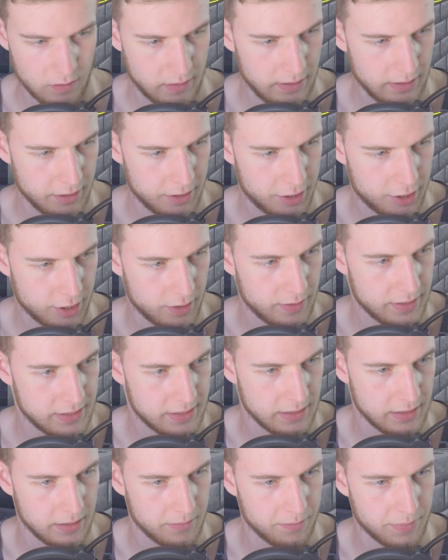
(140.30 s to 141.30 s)
Well, it sure
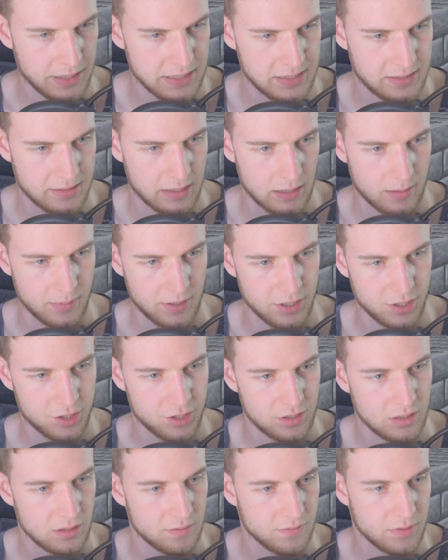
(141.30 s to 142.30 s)
isn't the best
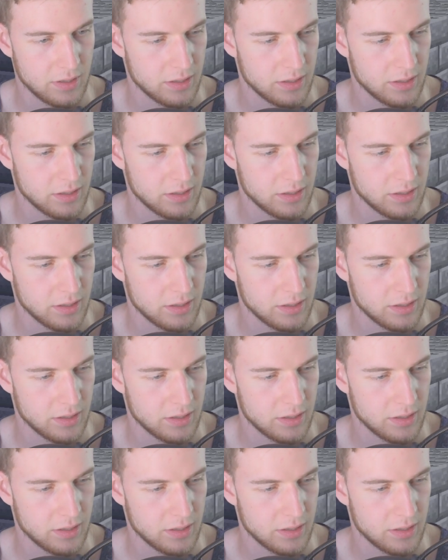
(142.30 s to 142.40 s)
animation I've